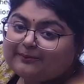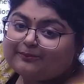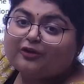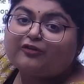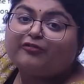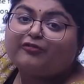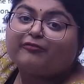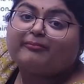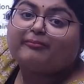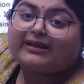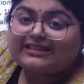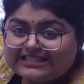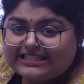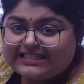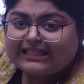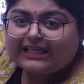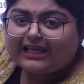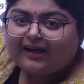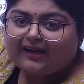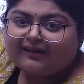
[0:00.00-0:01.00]
of mens
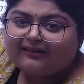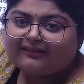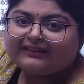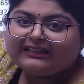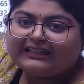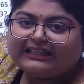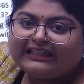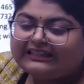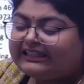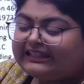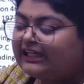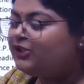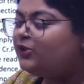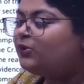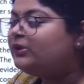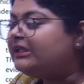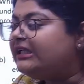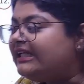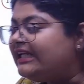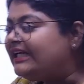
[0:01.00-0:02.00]
rea, that you
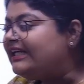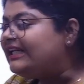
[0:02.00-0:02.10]
need a